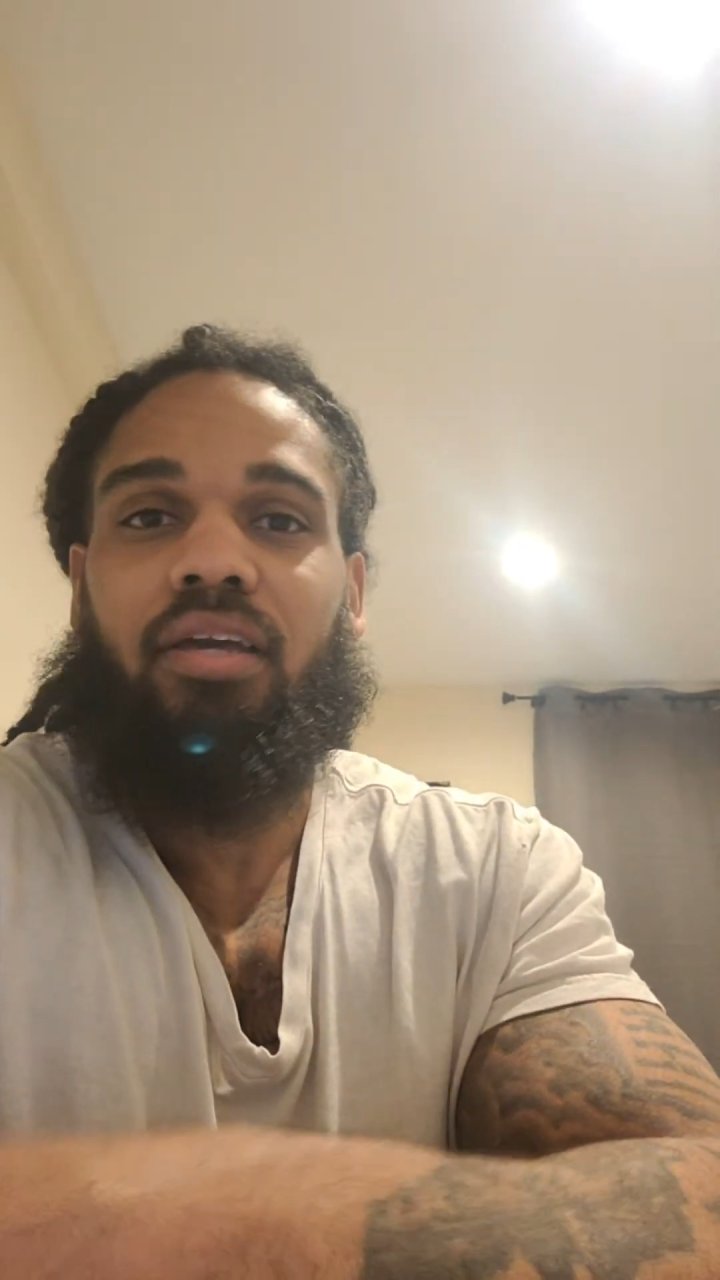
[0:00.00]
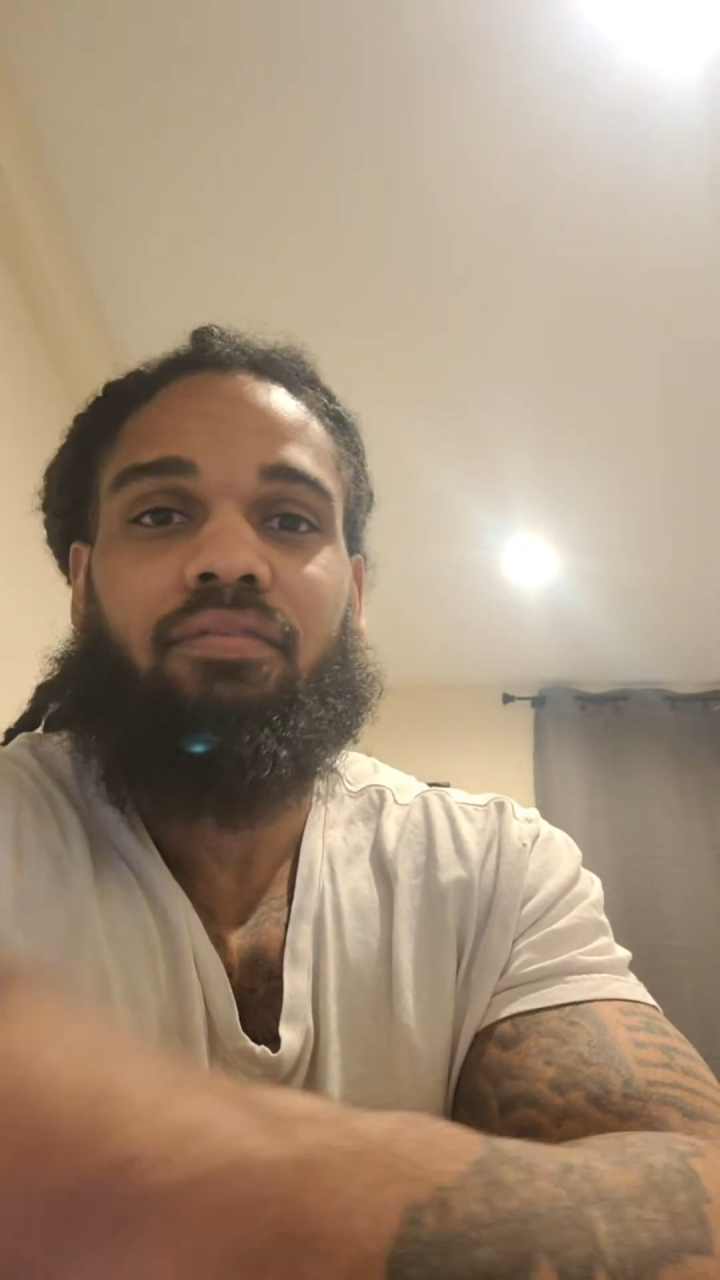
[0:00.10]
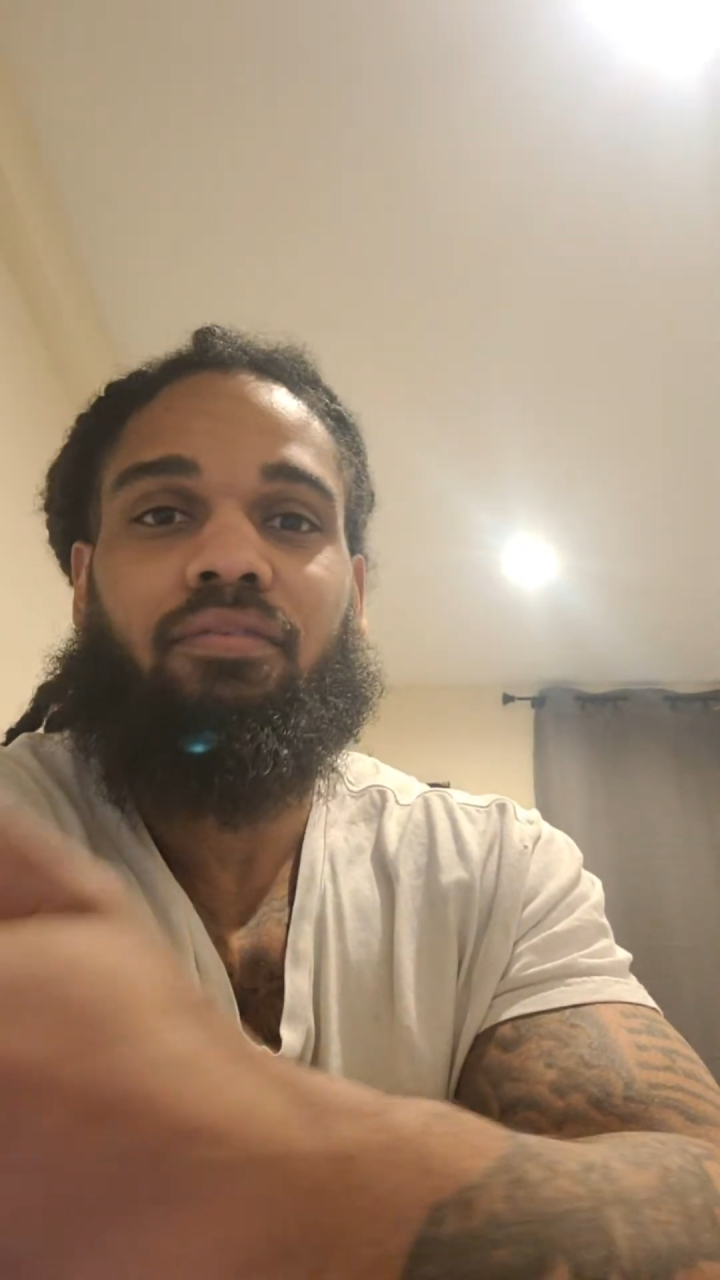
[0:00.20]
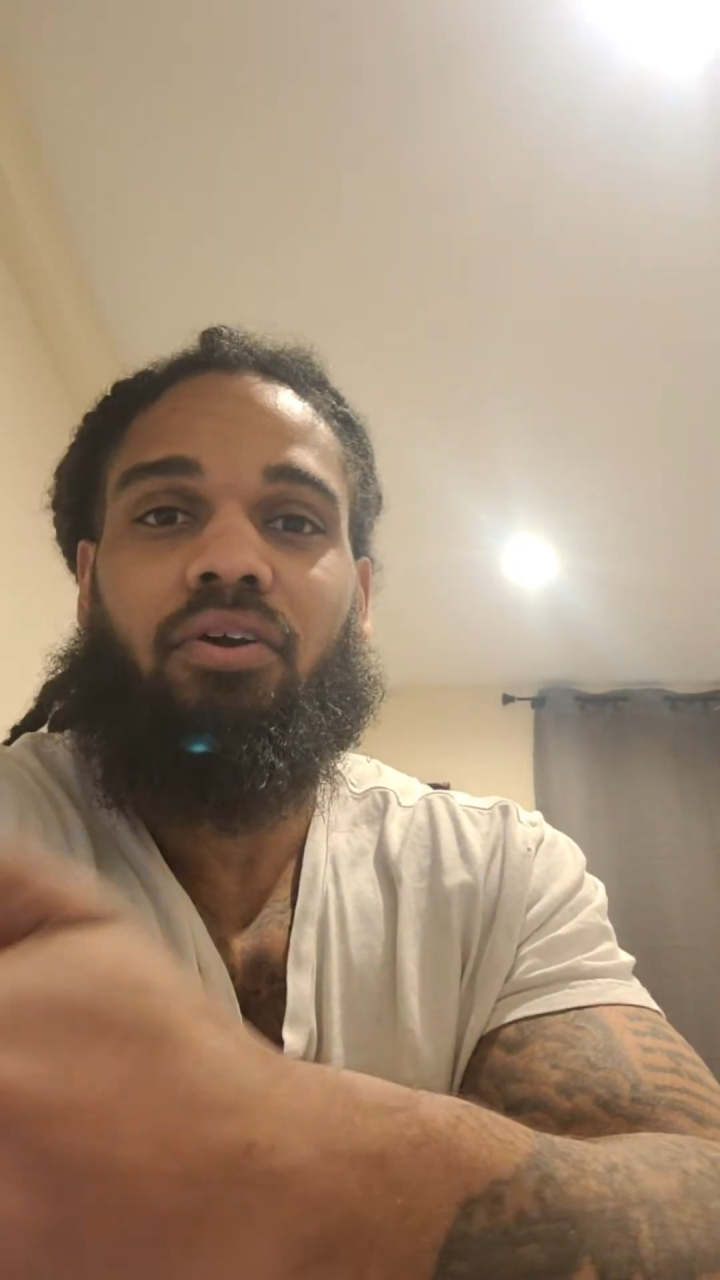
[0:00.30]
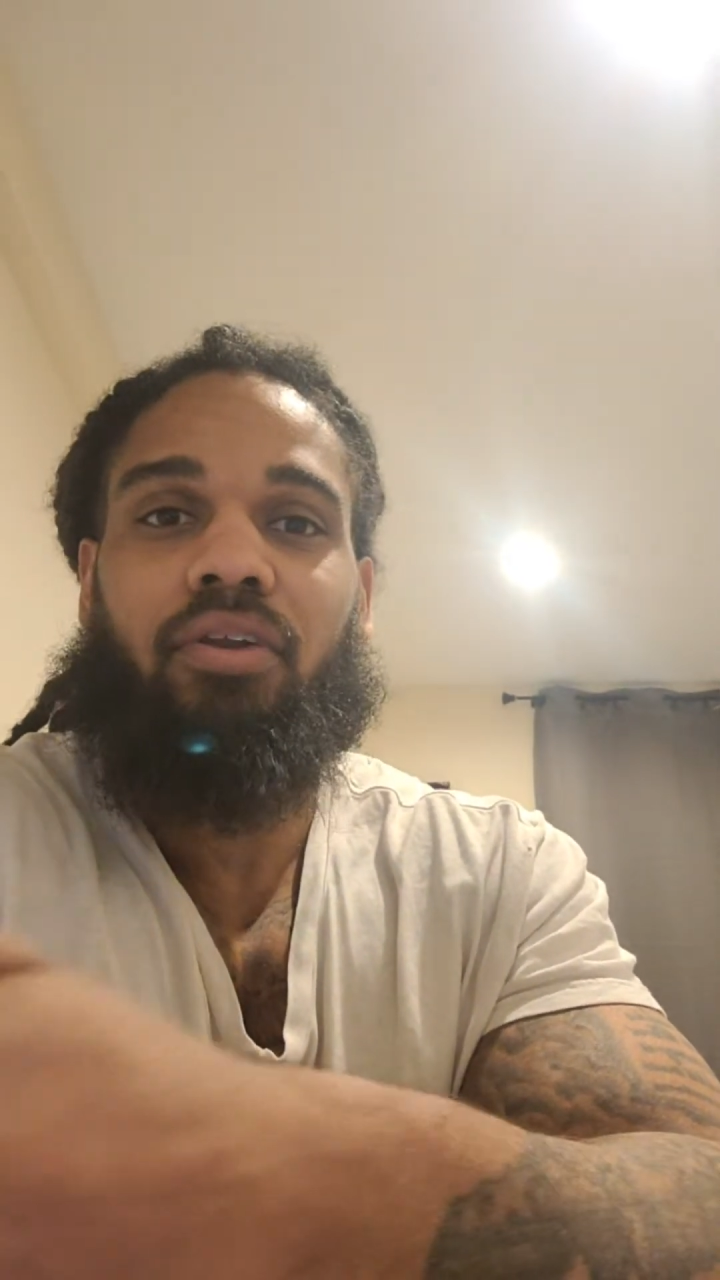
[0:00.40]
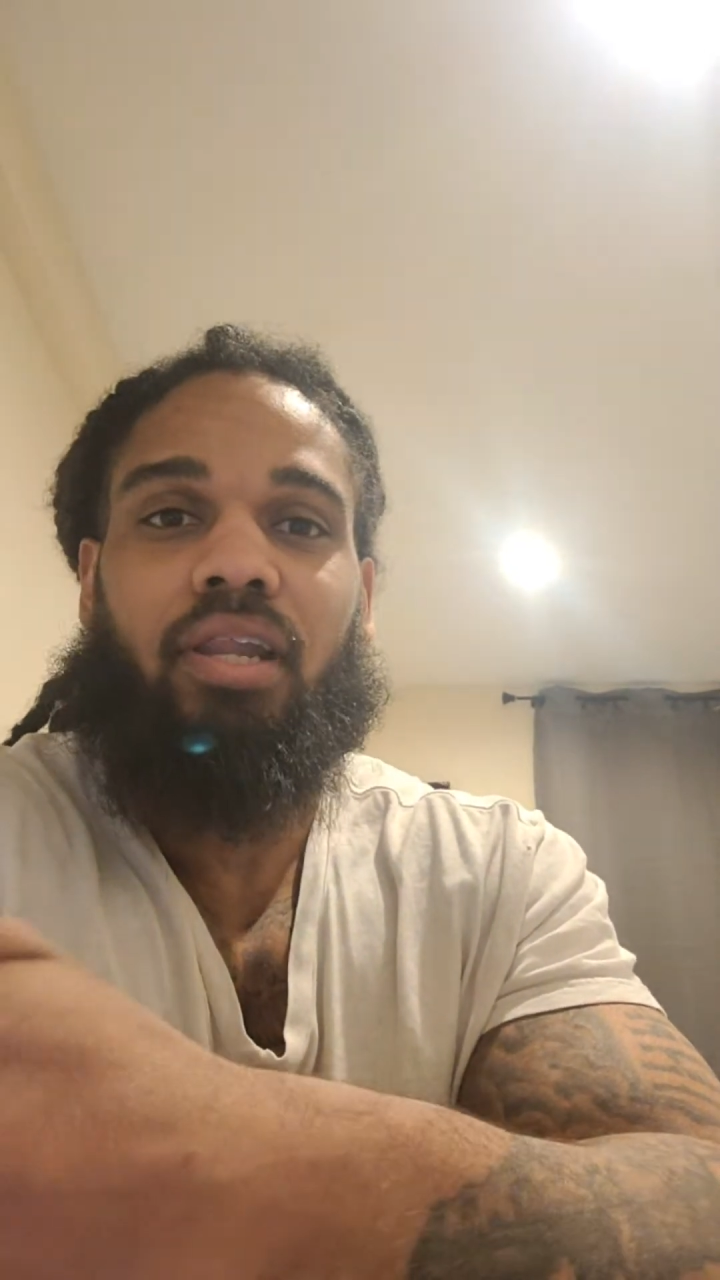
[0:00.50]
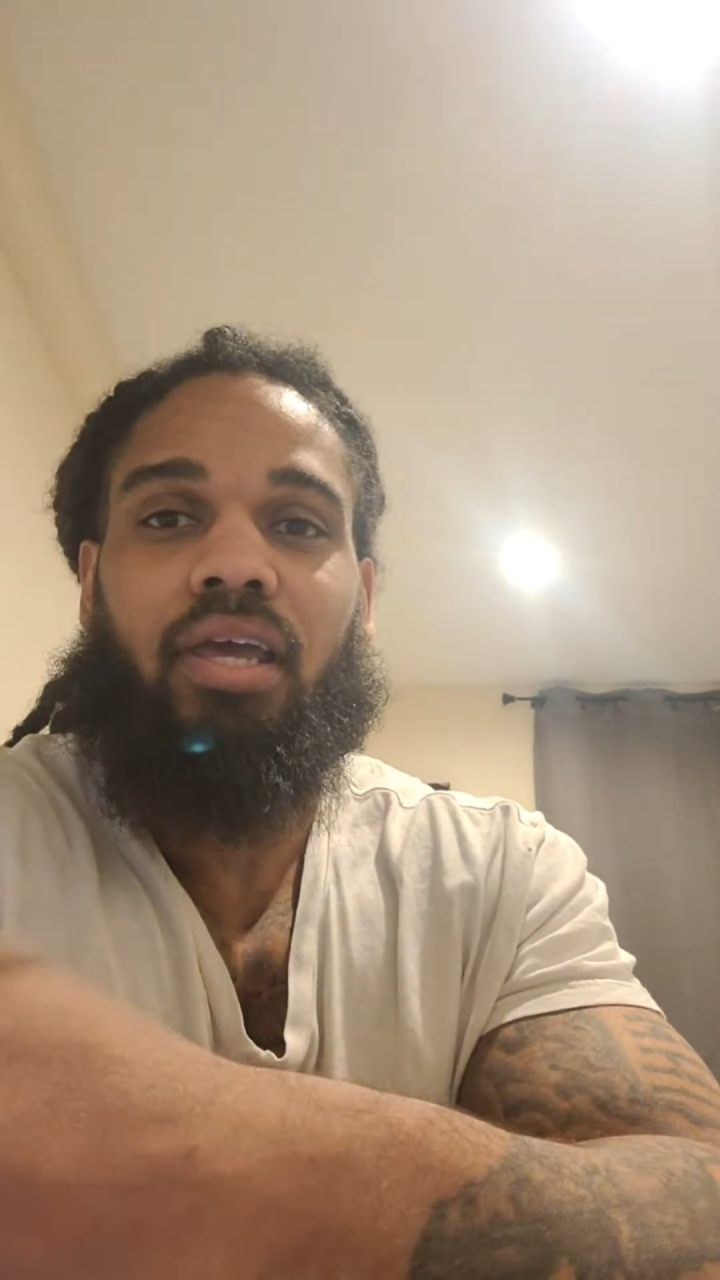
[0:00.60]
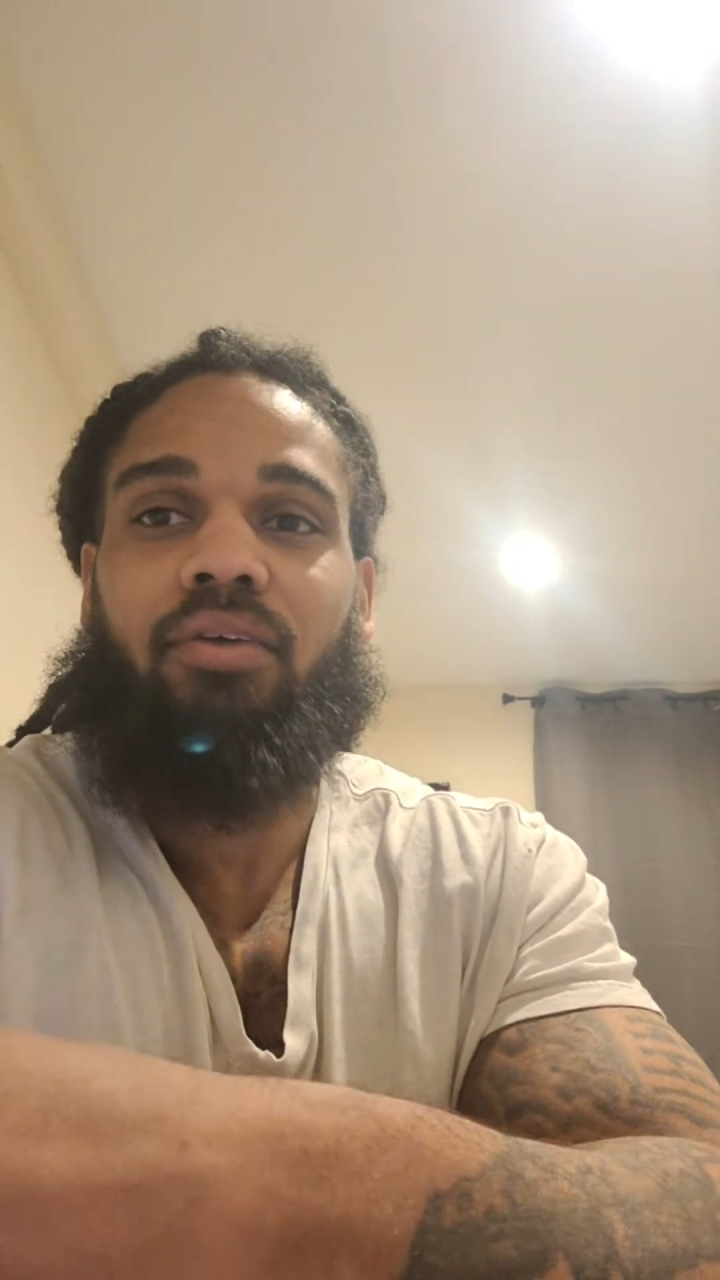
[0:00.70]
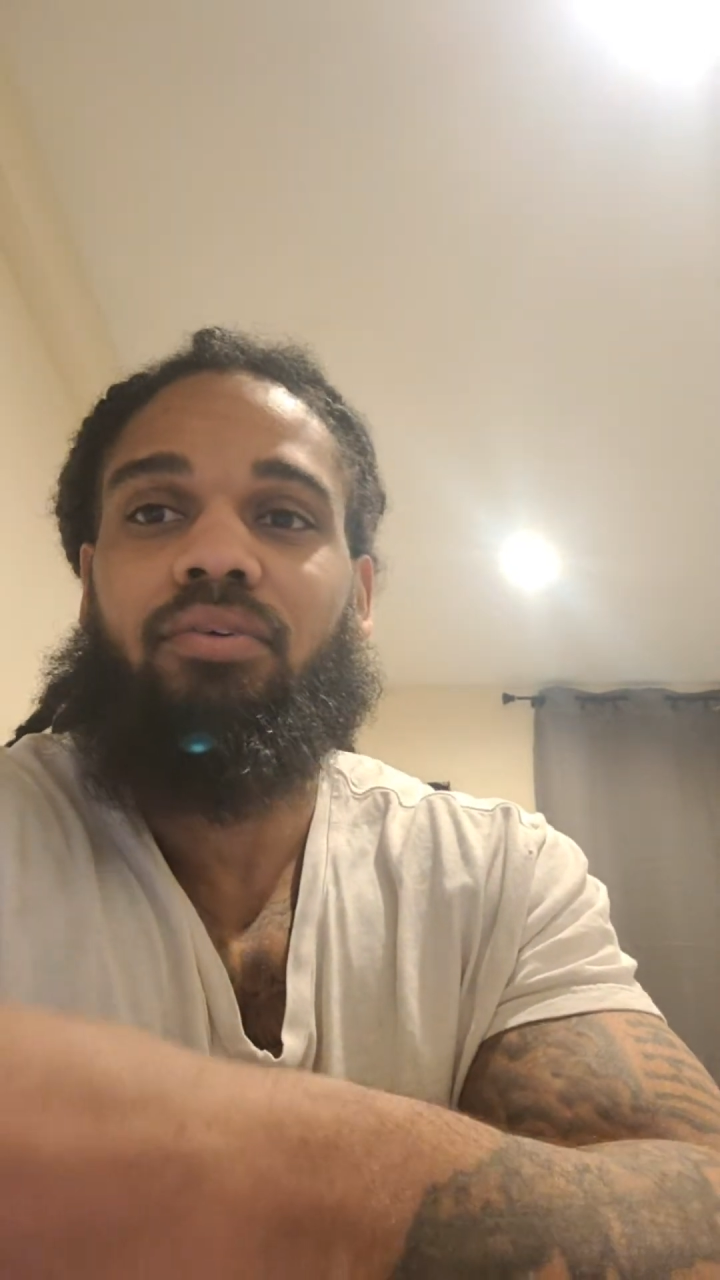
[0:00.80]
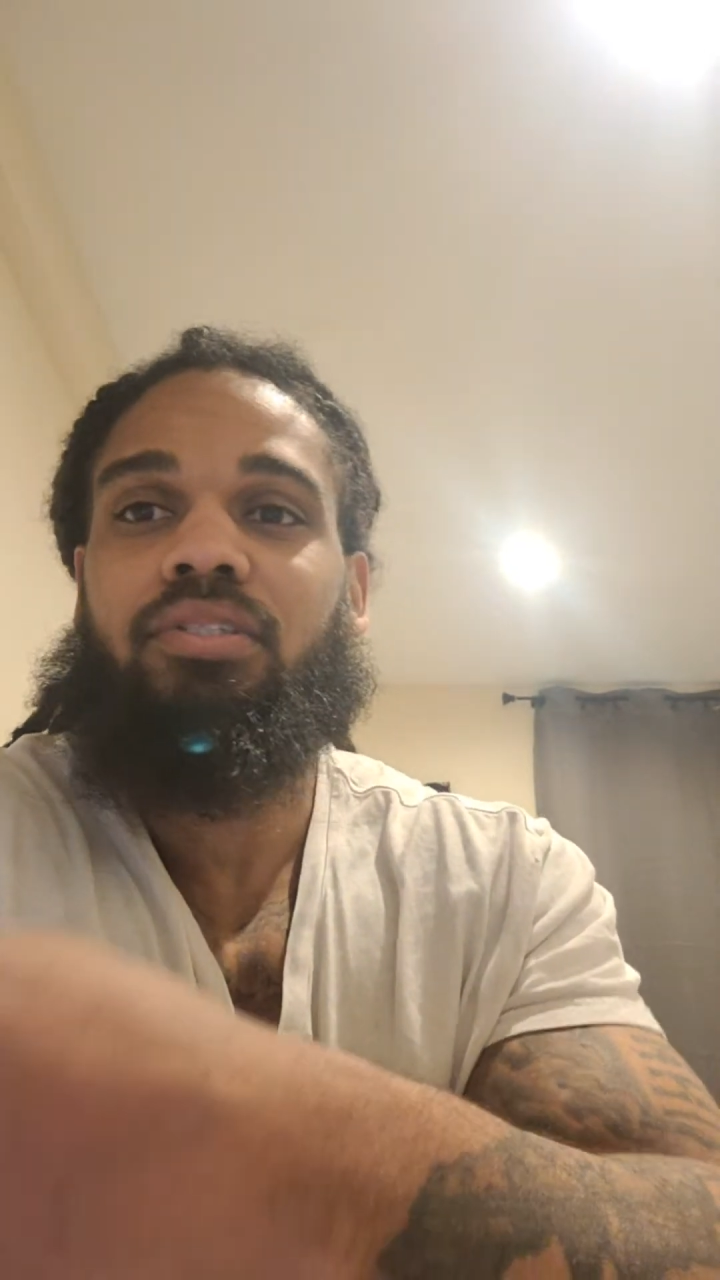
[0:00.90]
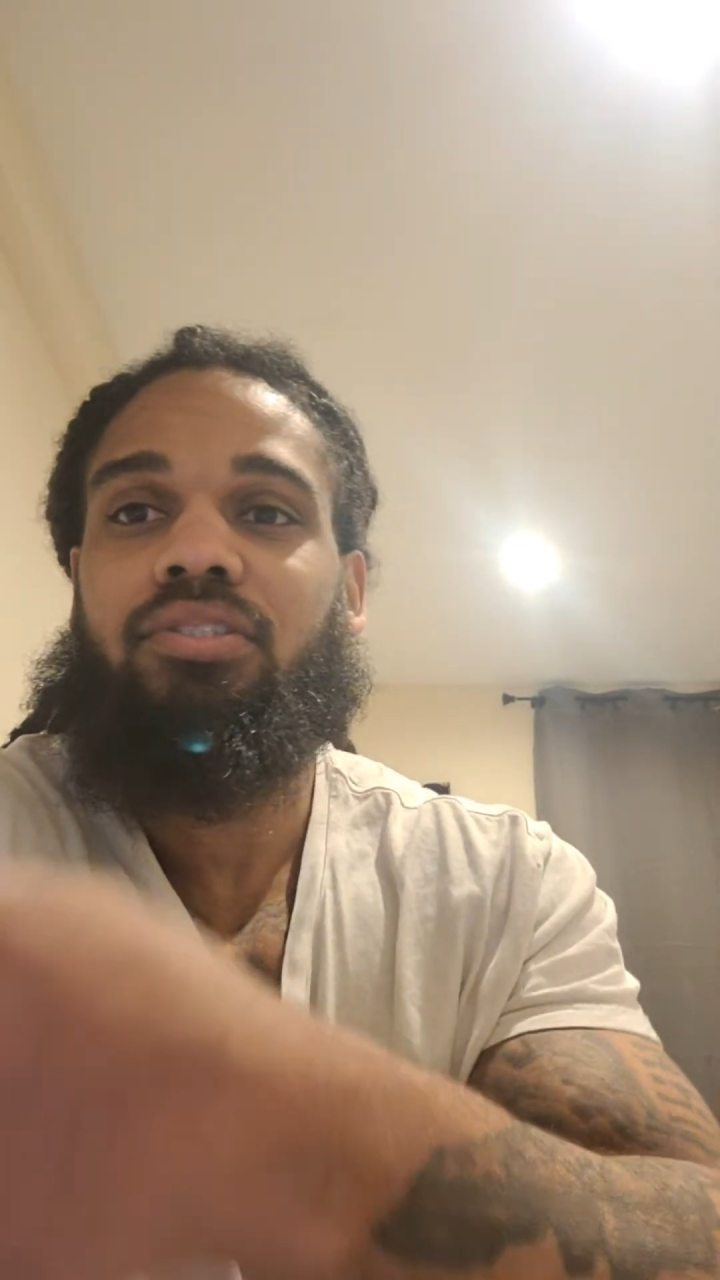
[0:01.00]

foreign language,